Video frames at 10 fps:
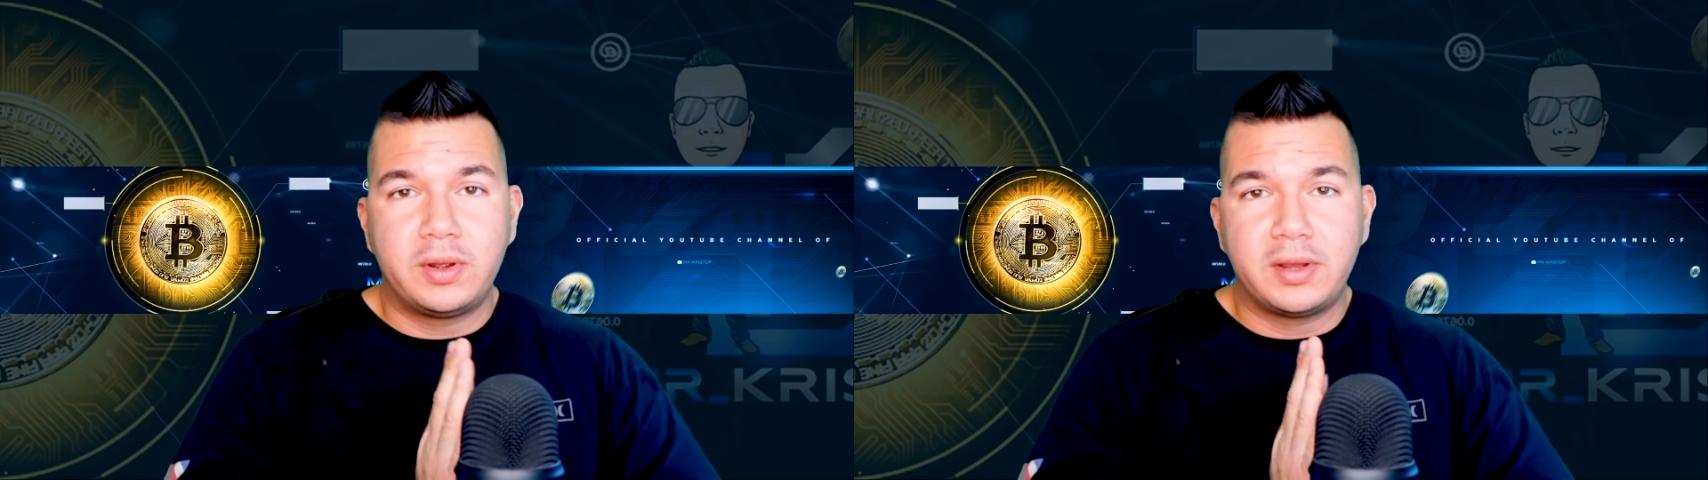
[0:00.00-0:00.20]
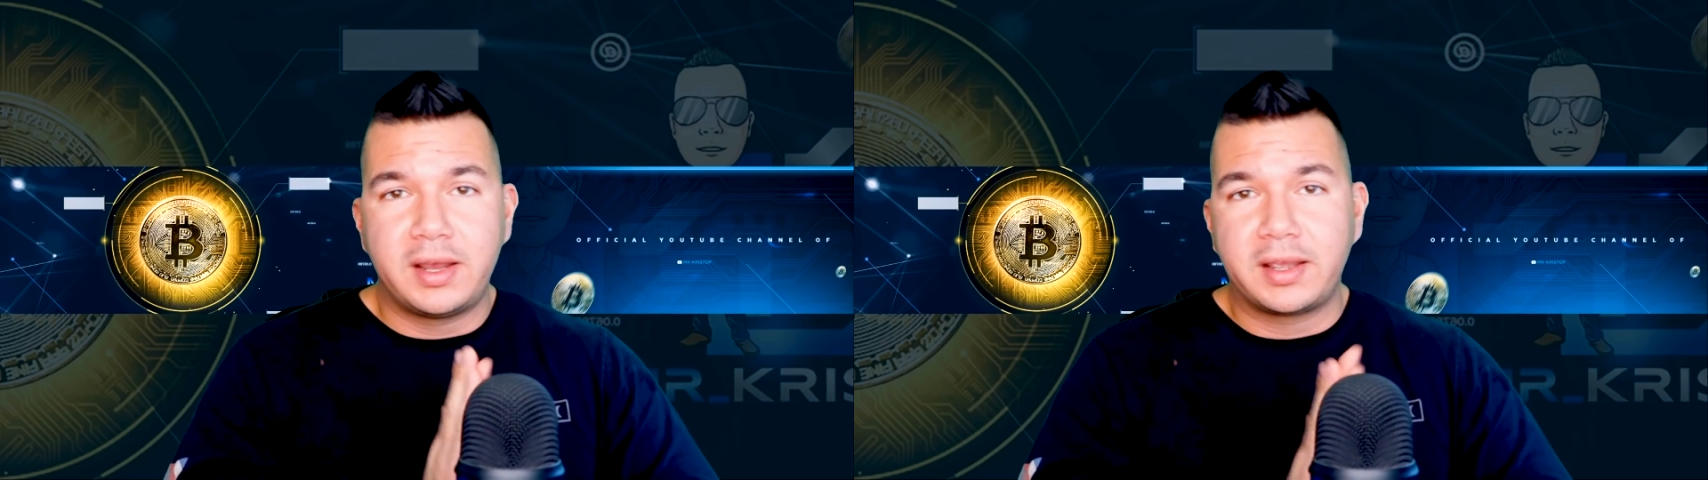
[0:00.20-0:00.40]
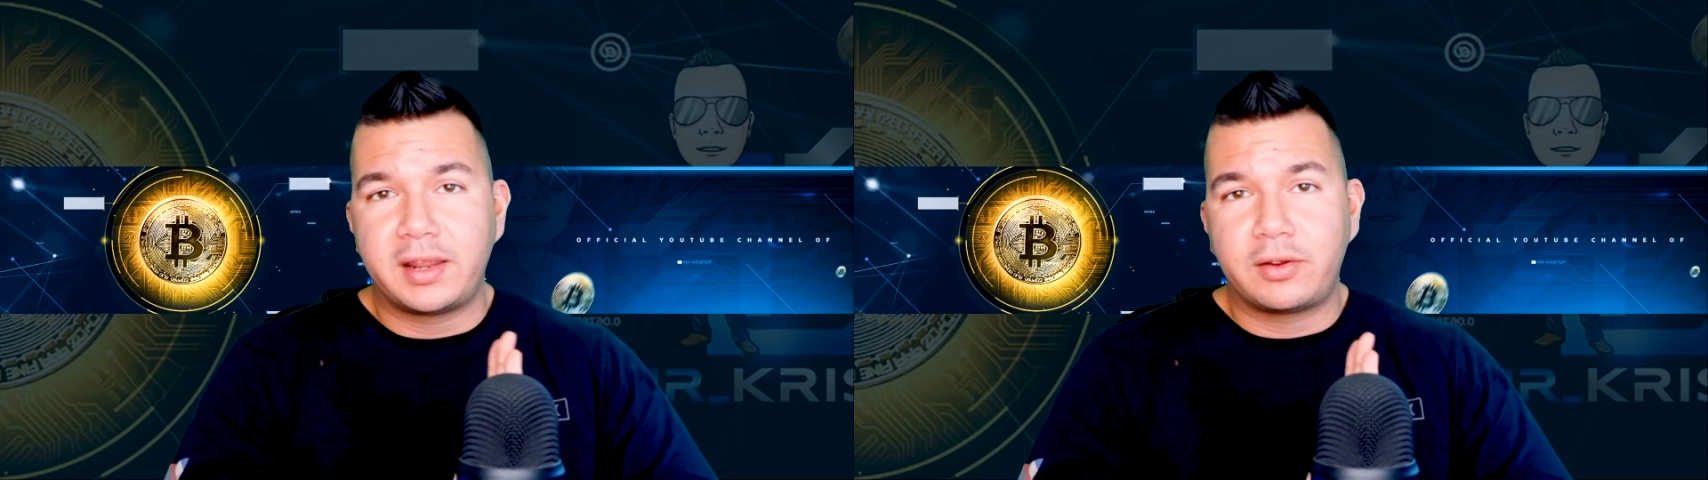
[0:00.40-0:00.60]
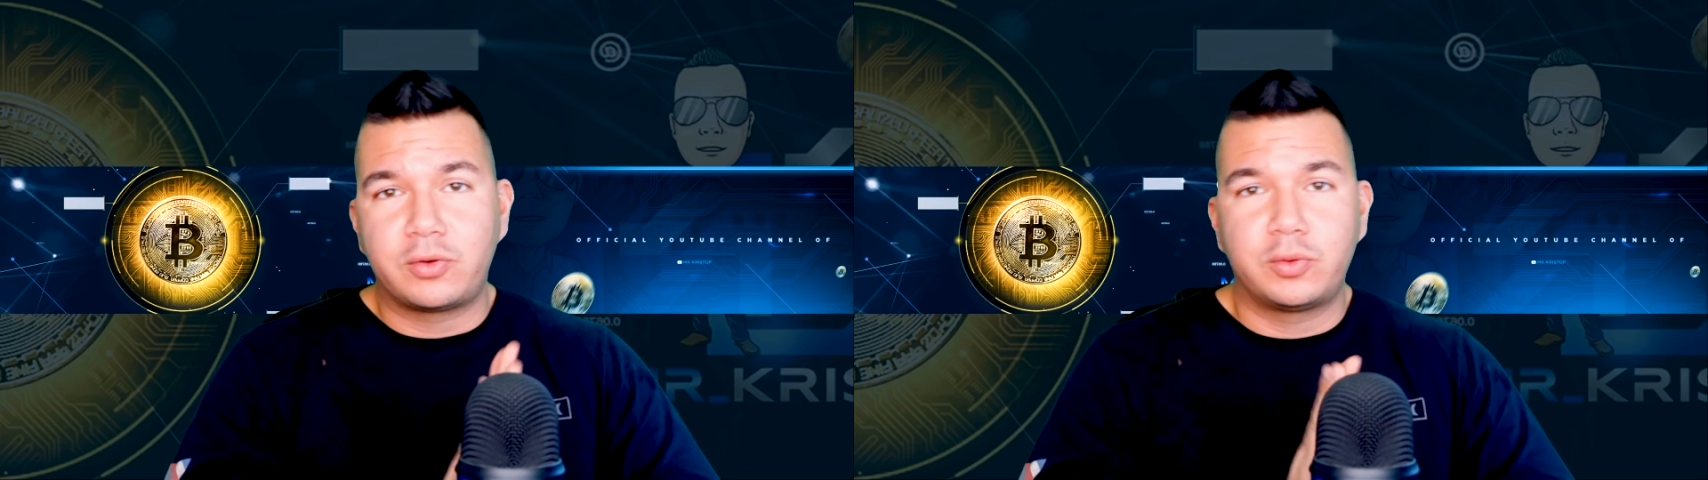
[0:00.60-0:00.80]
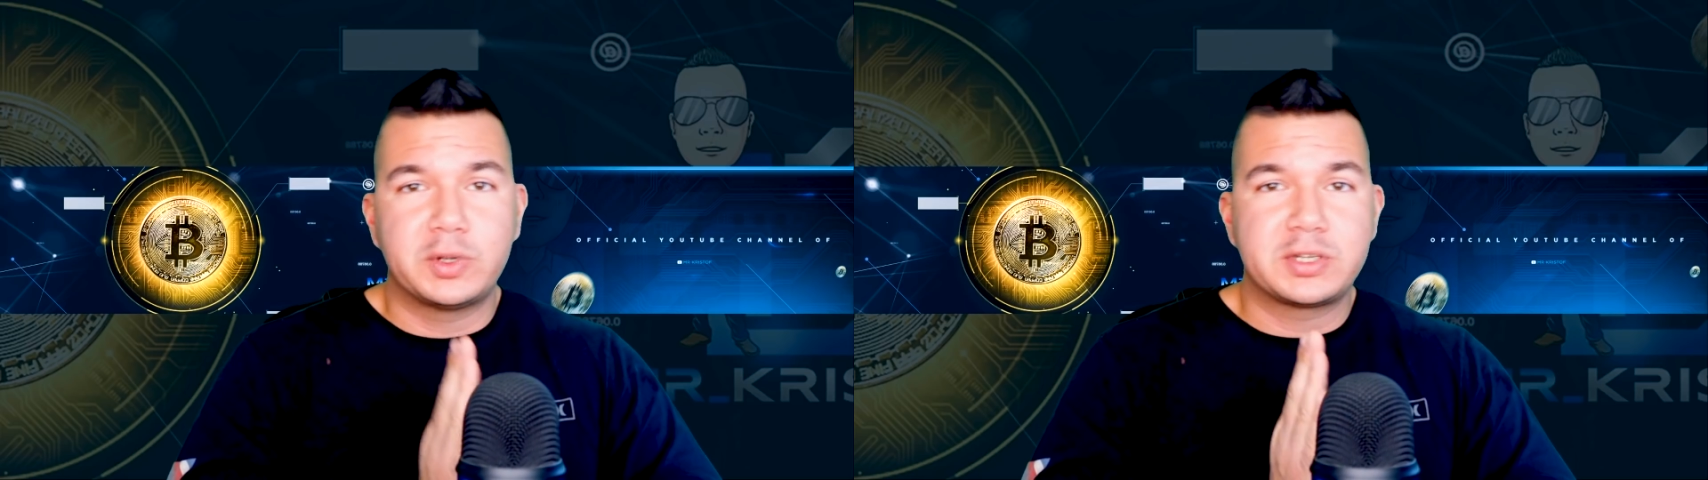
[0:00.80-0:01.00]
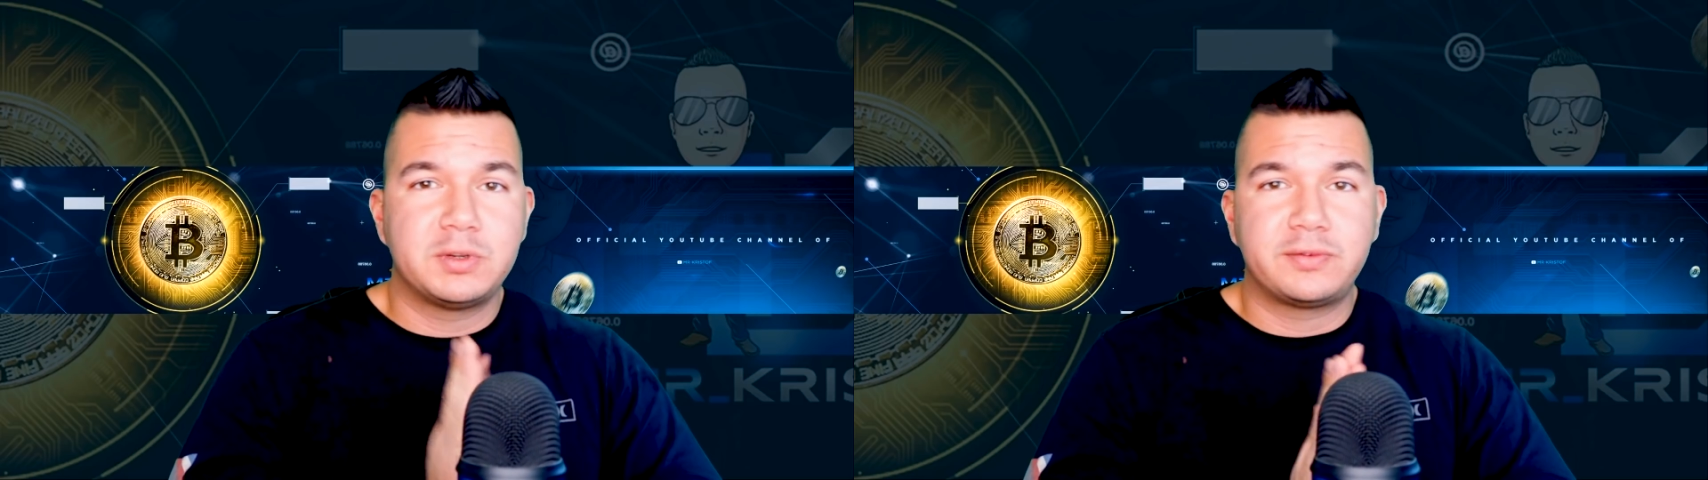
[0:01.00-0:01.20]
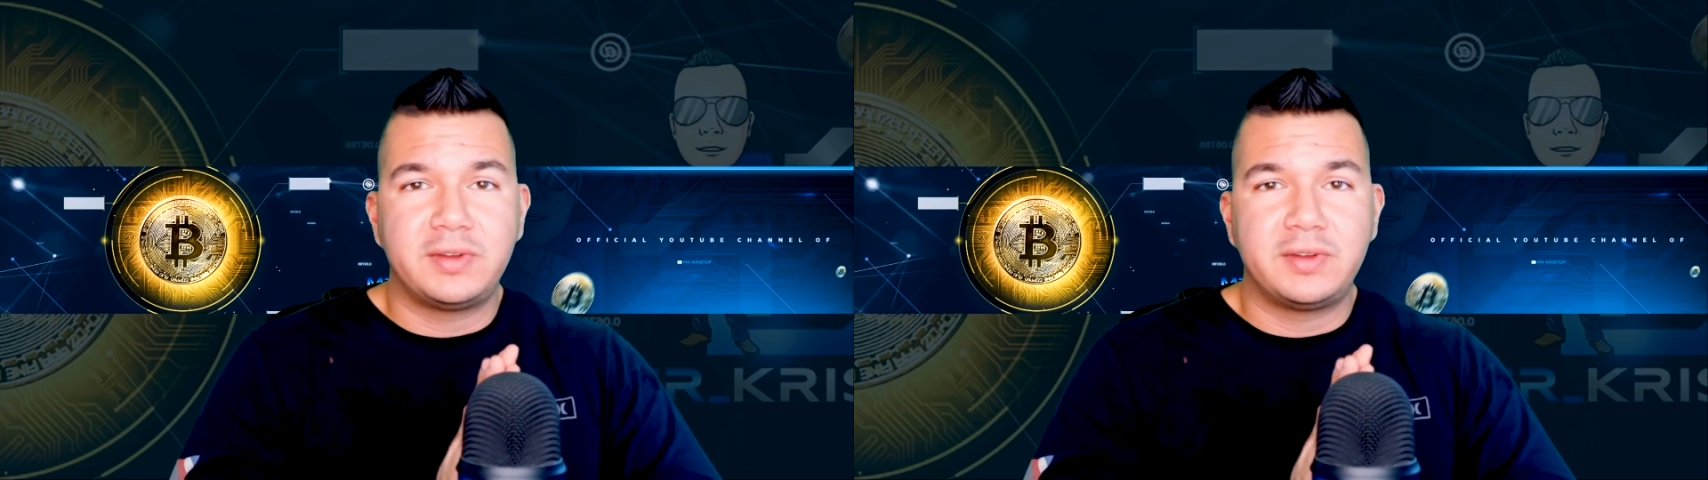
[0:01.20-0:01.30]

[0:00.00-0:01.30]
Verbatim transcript: Uh, I got Christmas